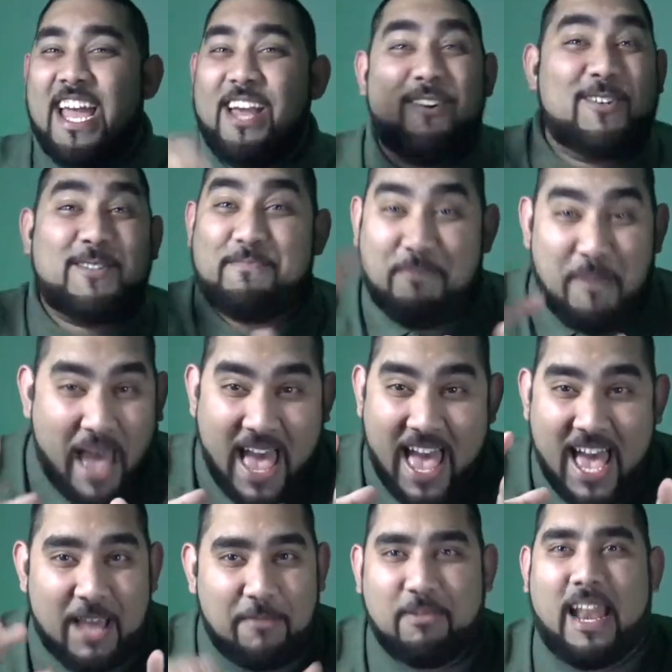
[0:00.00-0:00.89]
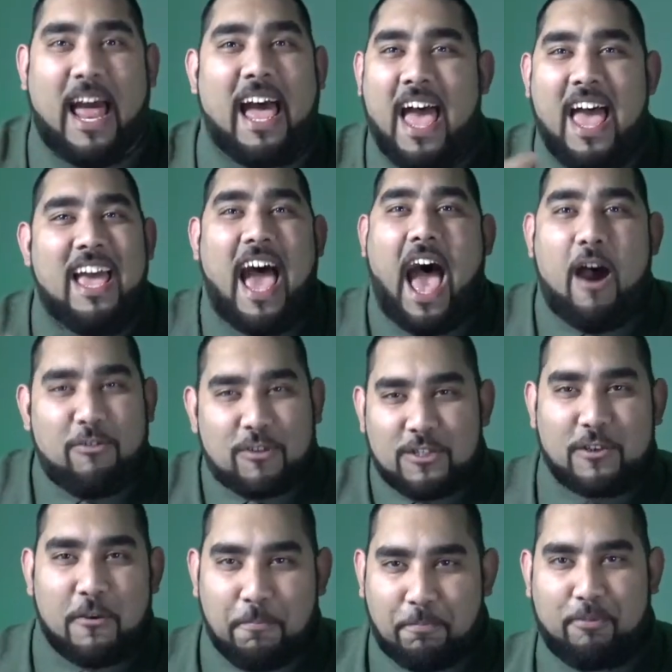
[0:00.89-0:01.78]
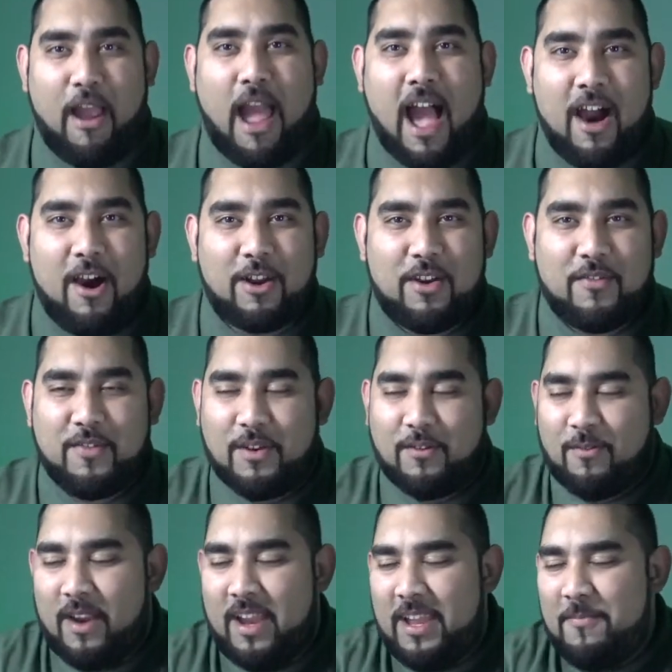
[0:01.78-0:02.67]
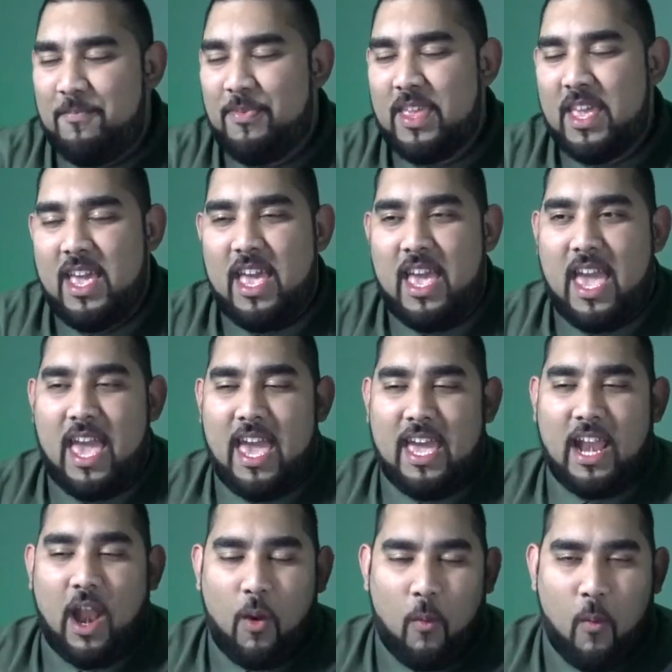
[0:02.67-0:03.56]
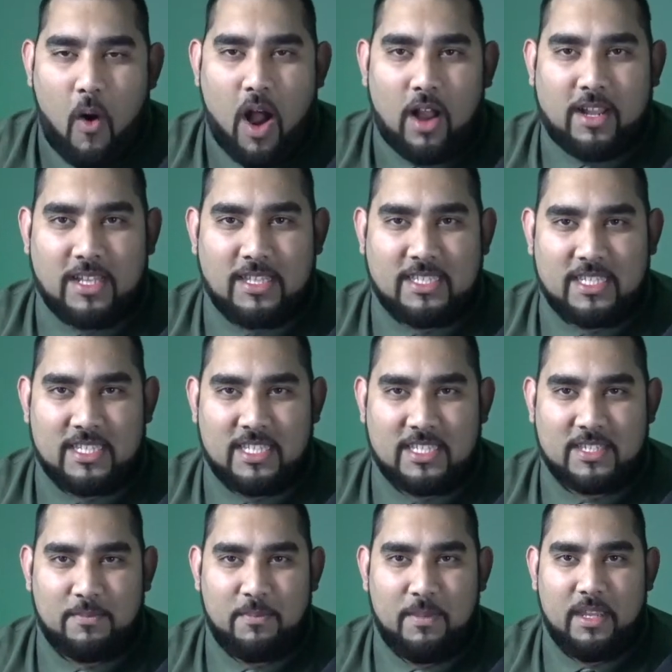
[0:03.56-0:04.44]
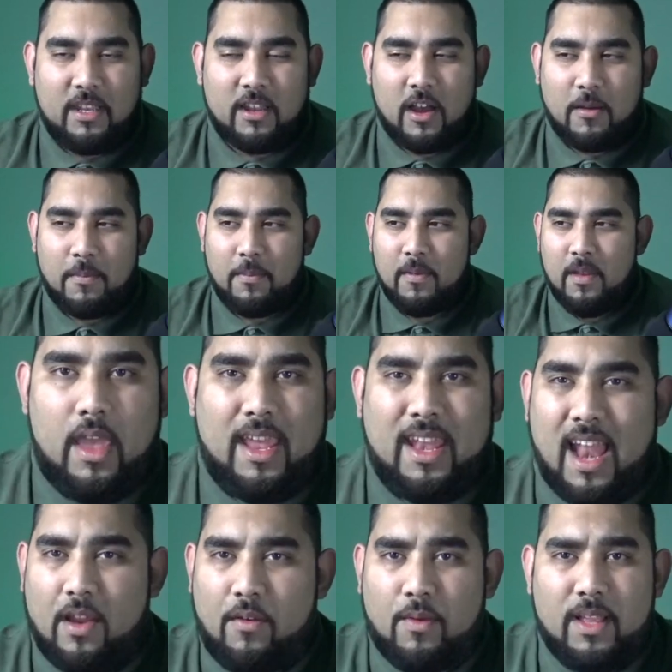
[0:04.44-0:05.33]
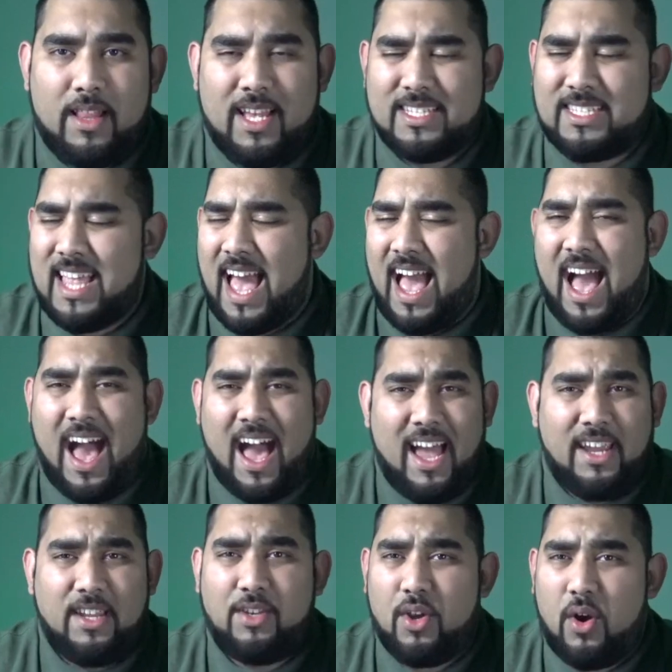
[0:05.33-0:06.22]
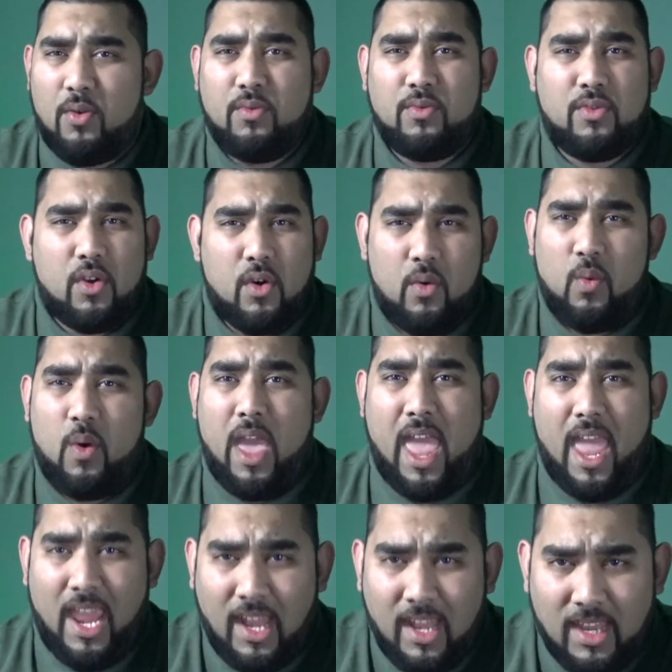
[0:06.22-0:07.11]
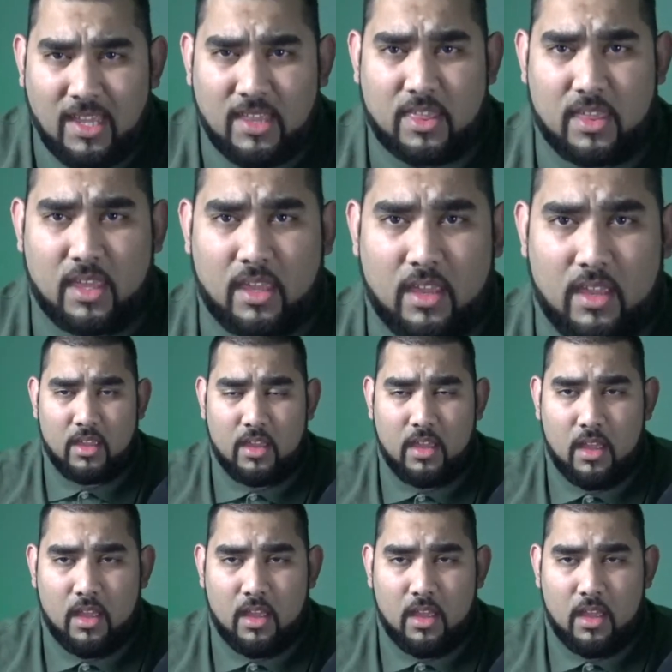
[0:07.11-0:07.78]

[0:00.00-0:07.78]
it was bad, but I, I was so proud of it, right? And I walk into this meetup and I realize that I don't know anything.